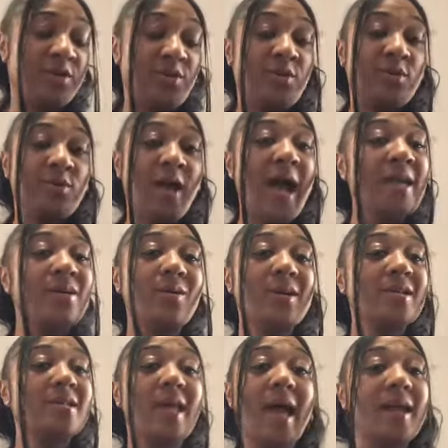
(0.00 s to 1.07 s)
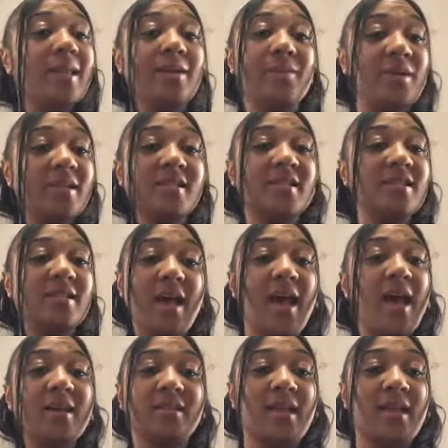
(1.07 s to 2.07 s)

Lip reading: dude, I know exactly where this is at.